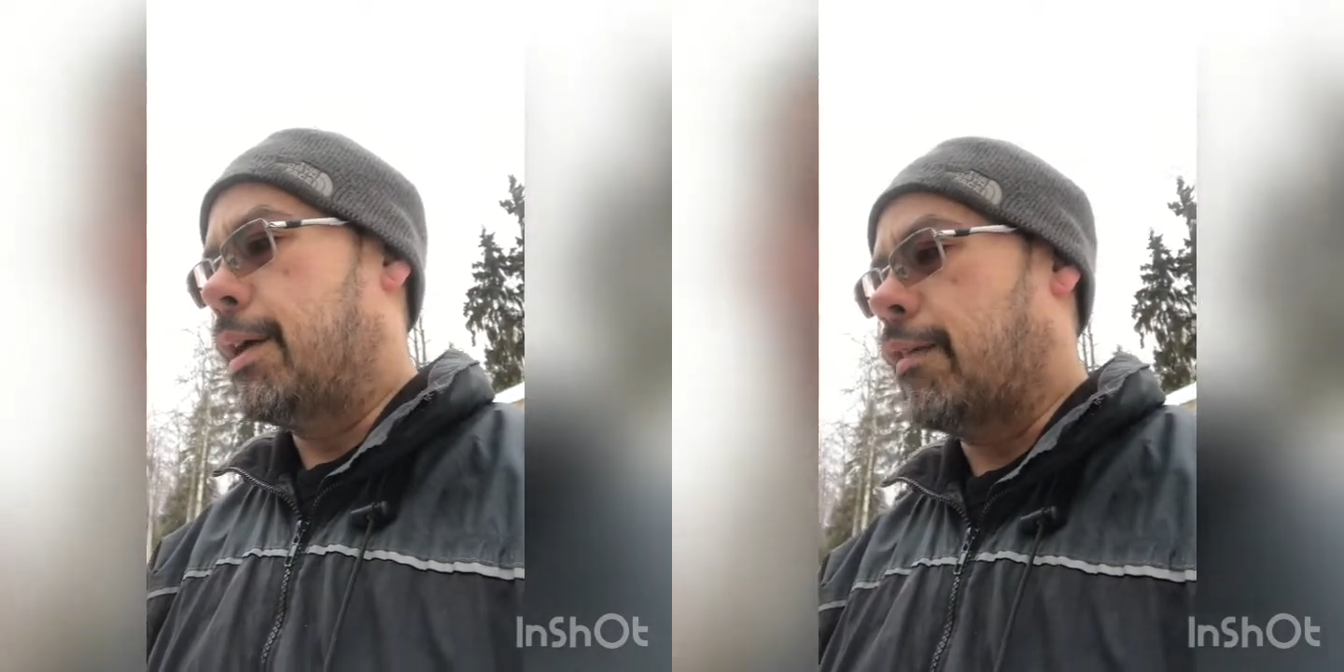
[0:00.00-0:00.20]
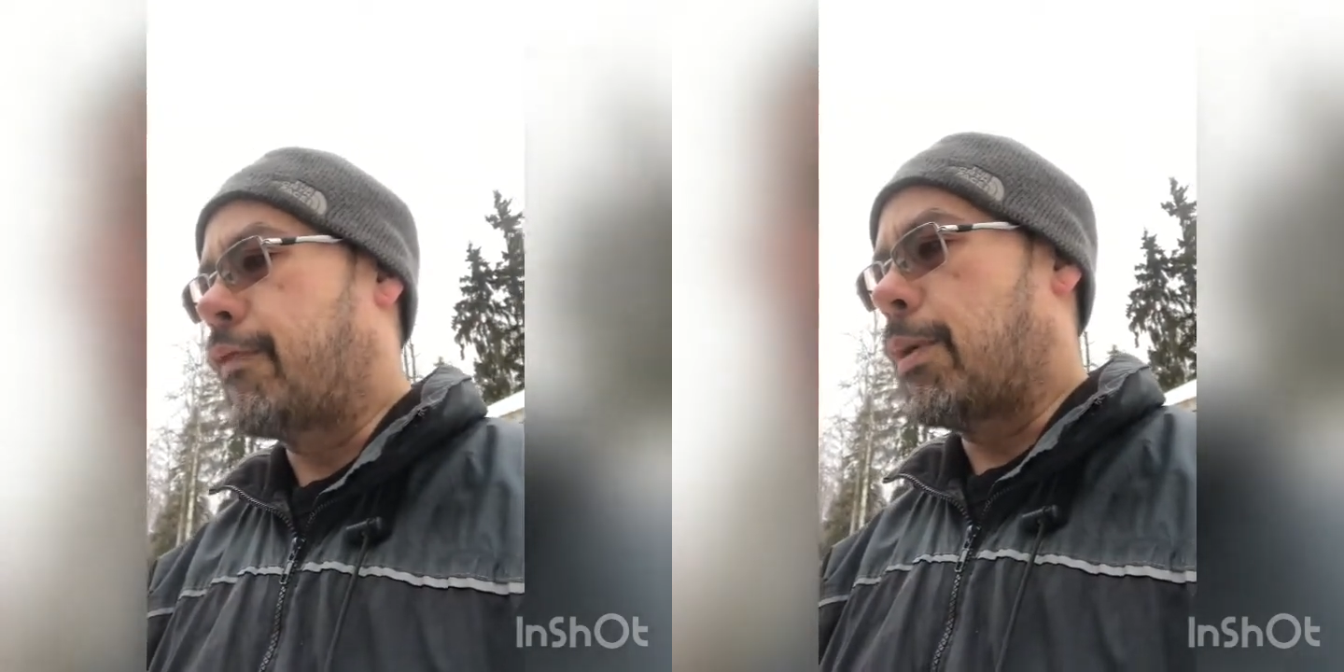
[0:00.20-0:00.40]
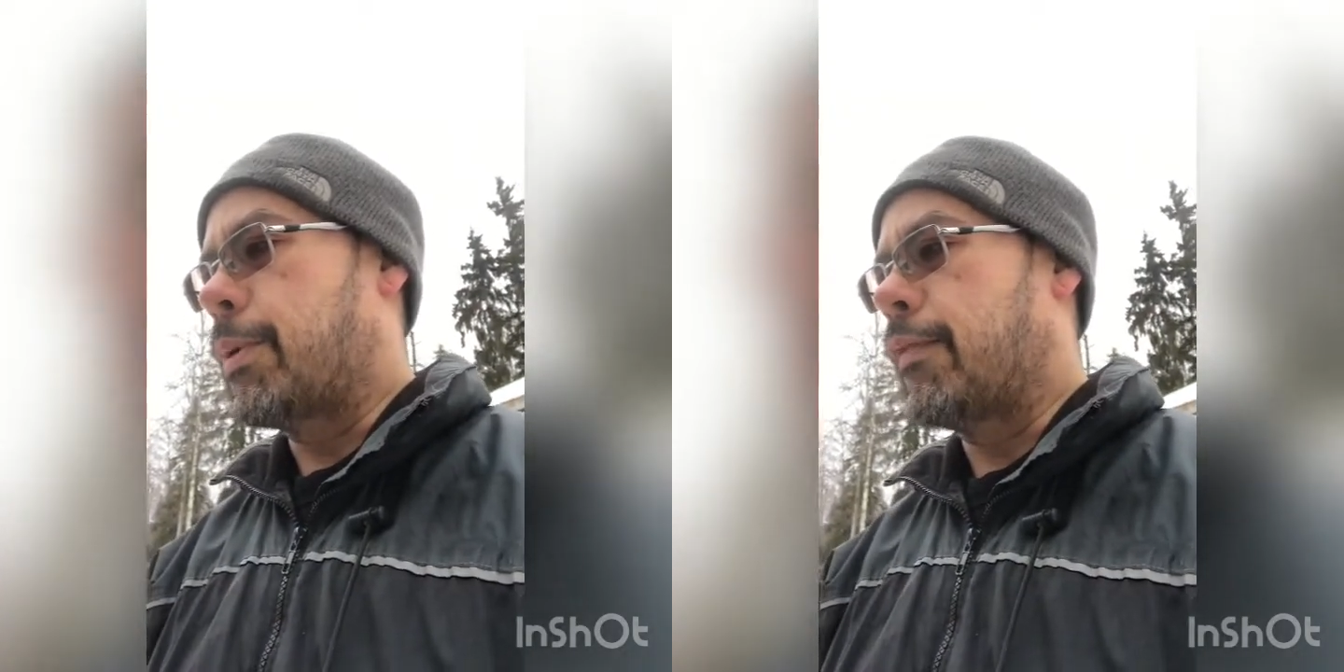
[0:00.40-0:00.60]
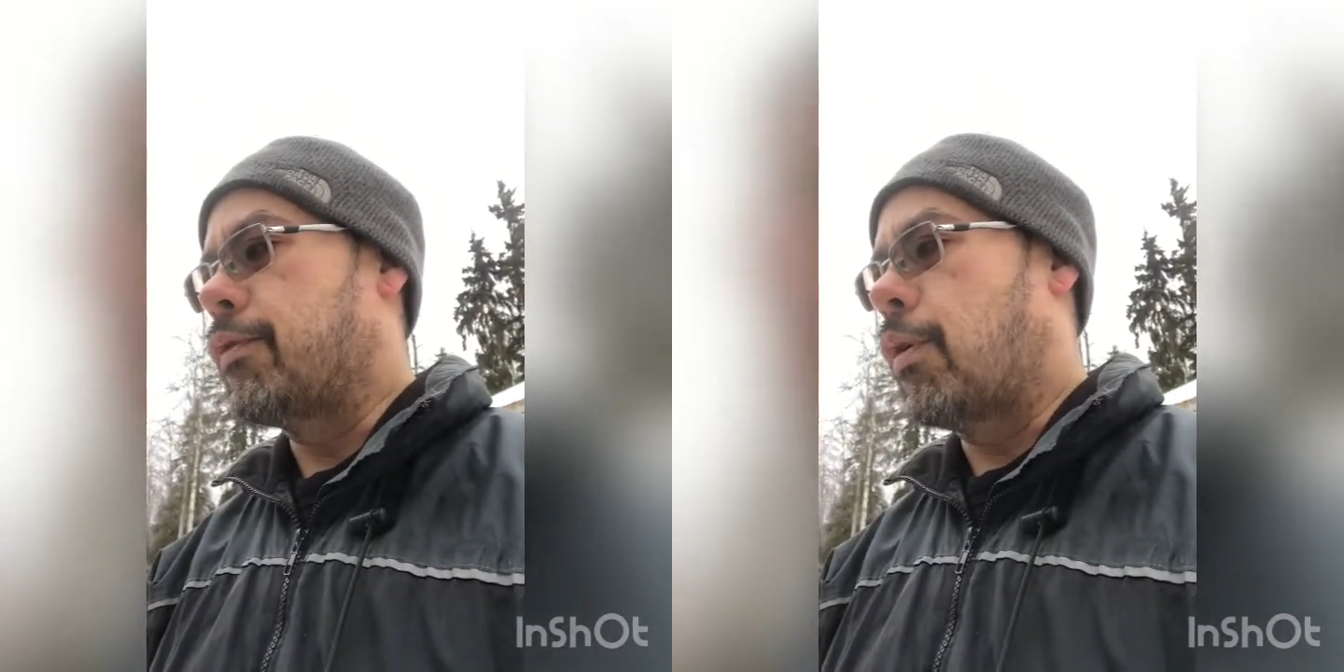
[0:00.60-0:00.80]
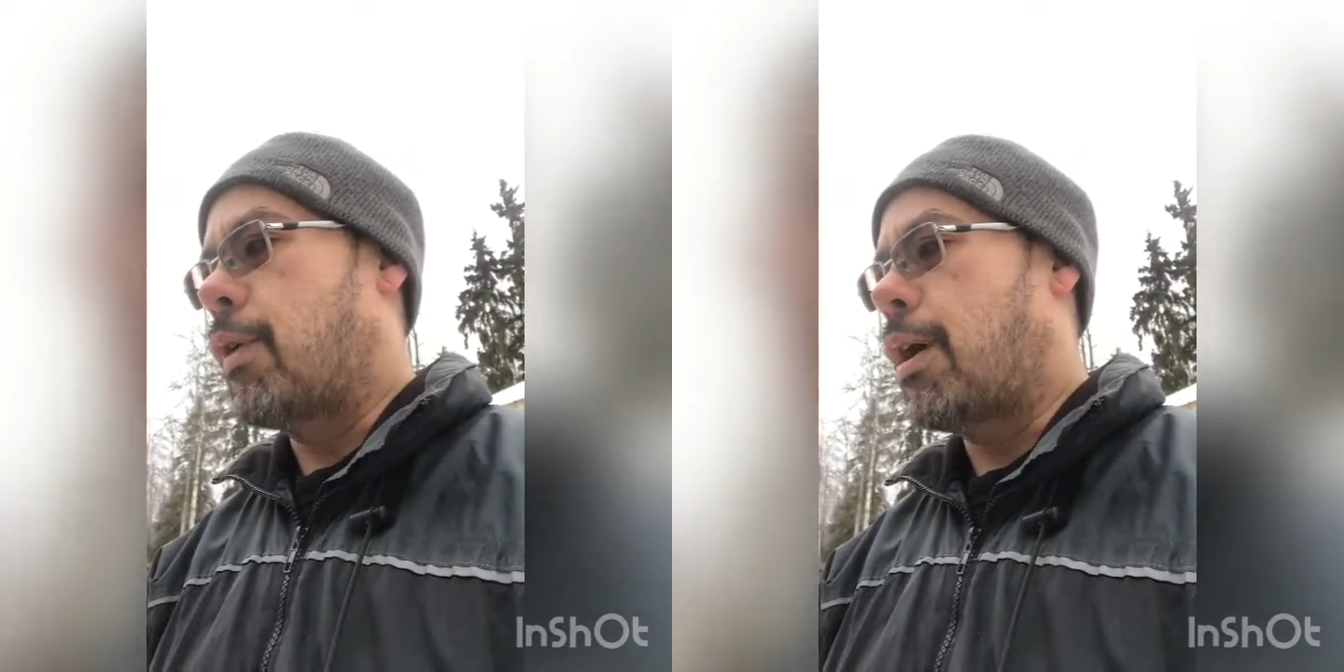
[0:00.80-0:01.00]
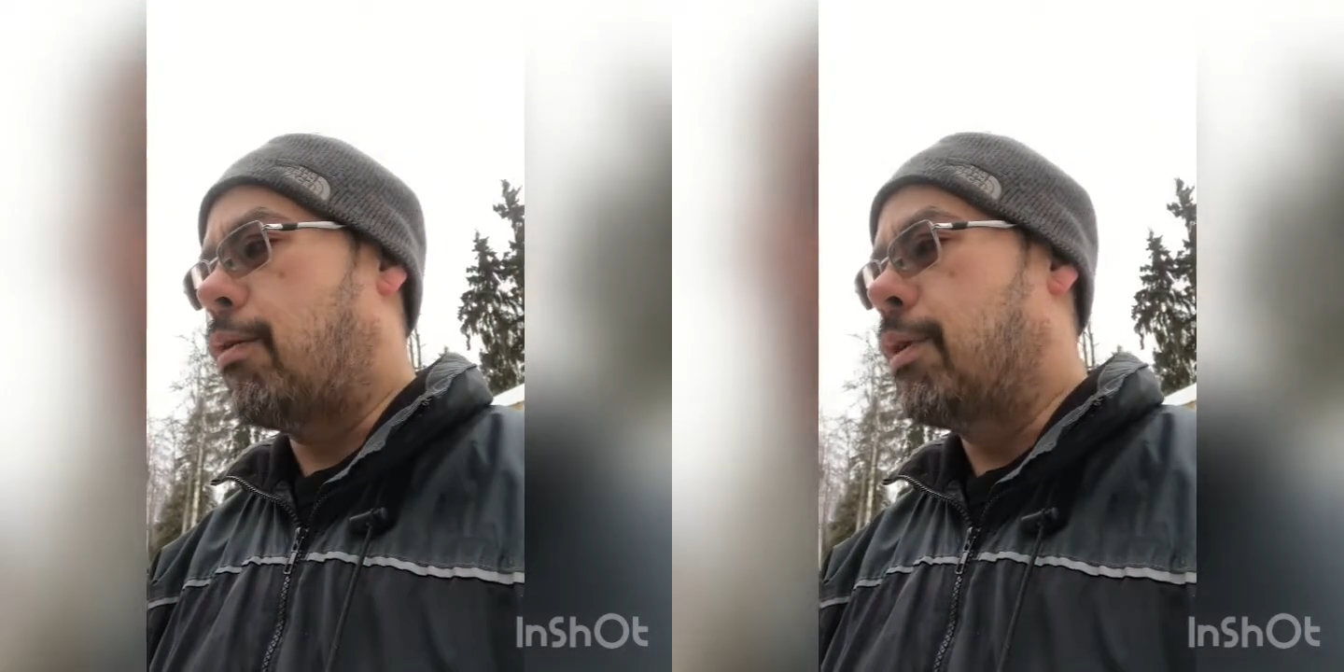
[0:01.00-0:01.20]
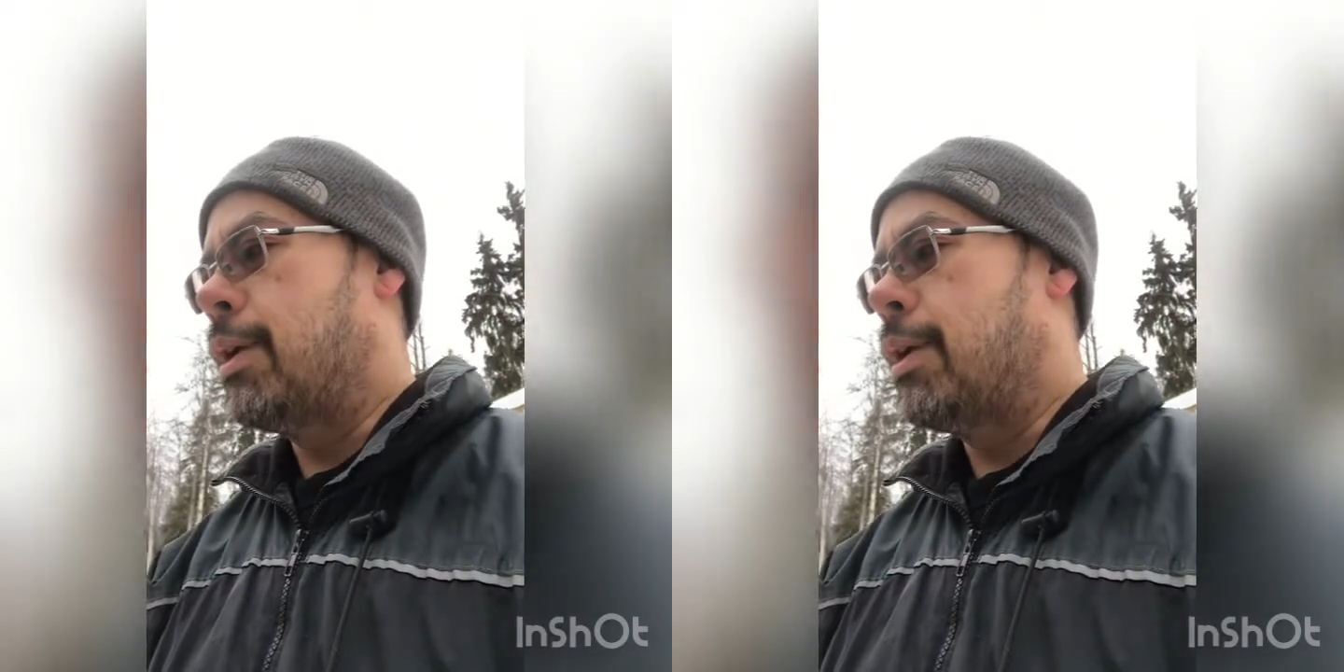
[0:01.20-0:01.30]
a fair bit of know-how.